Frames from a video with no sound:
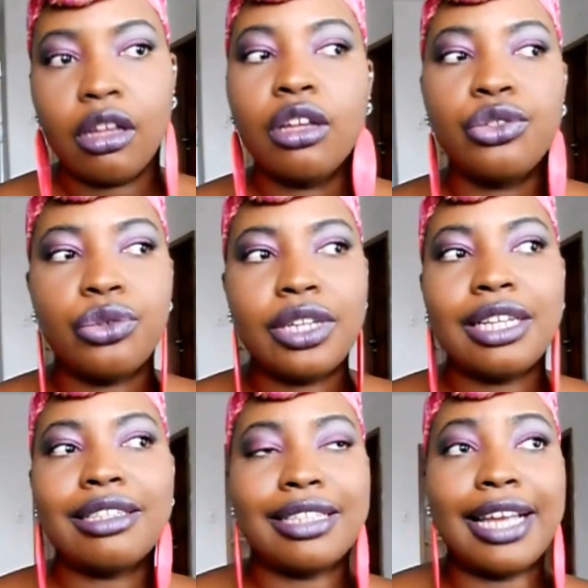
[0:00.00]
You need
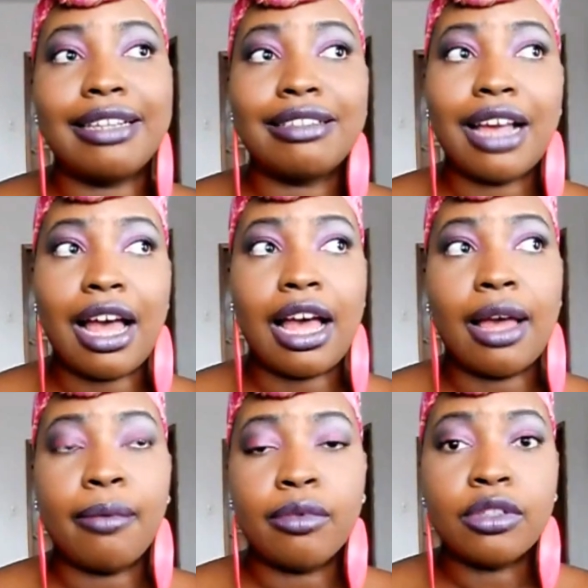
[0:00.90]
to take
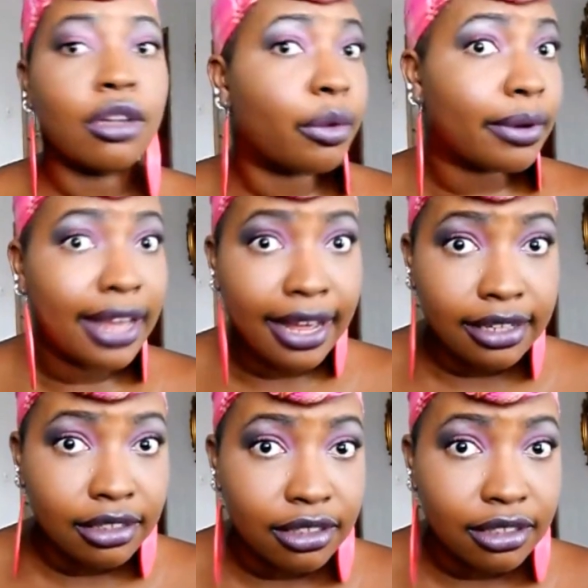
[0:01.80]
time to create.